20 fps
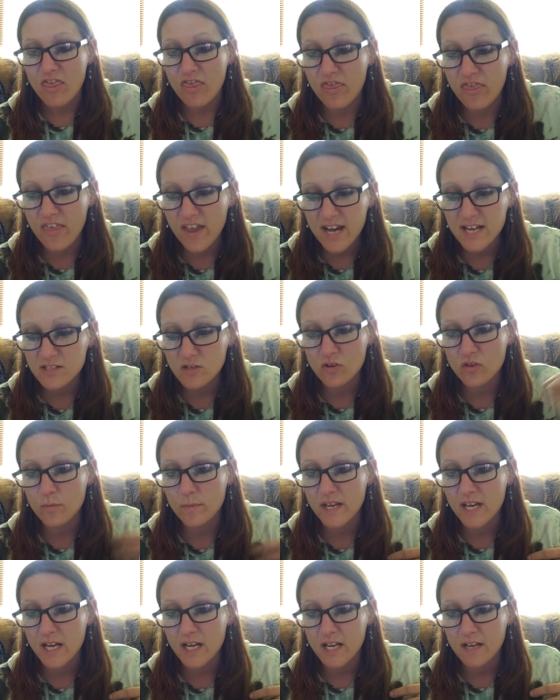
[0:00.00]
These are the
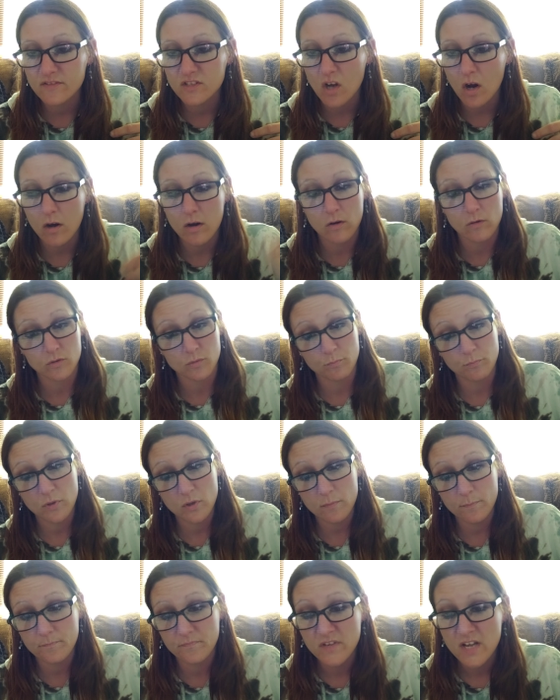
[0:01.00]
beginning of sorrows.
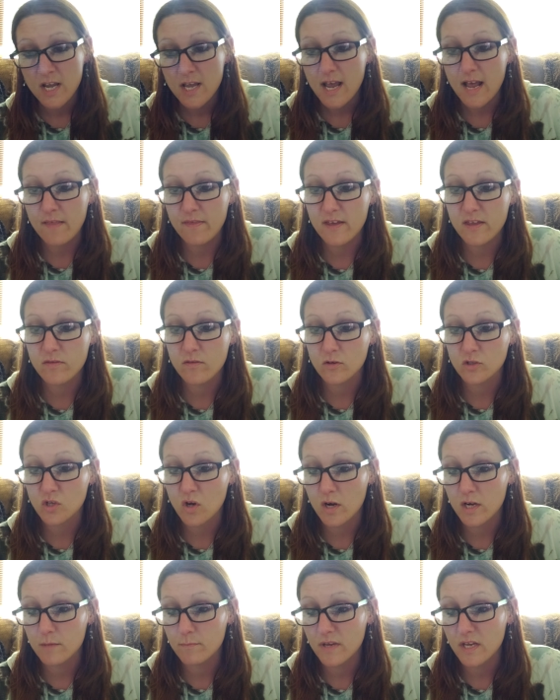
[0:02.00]
Boop. And then there's
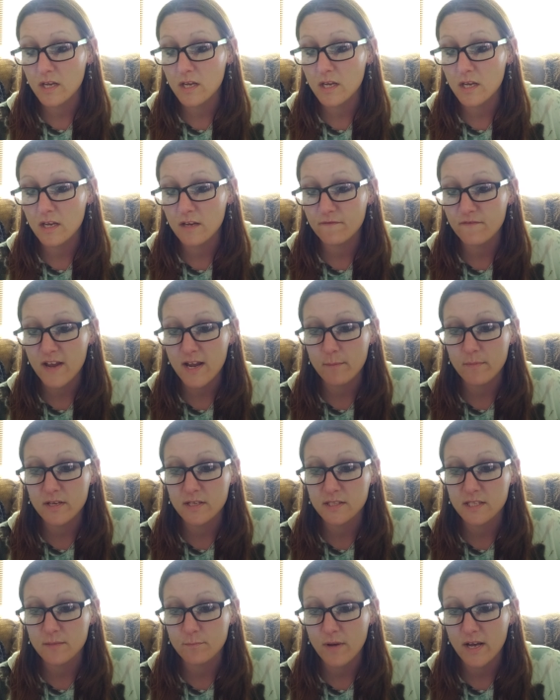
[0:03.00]
going to be
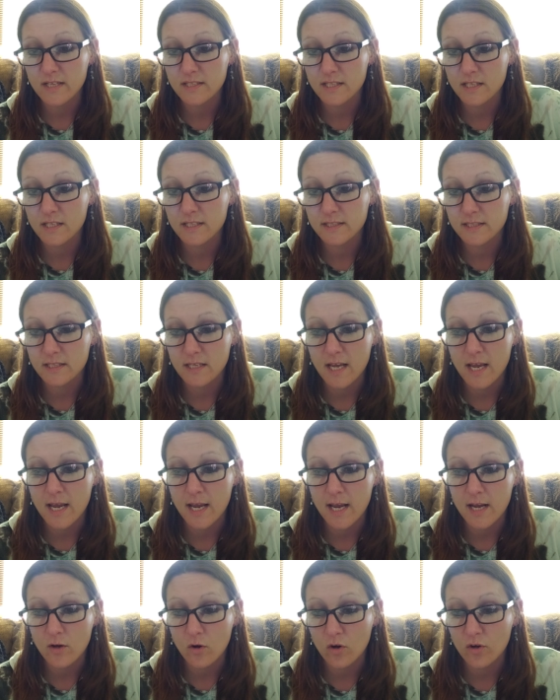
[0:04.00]
famines and pestilence and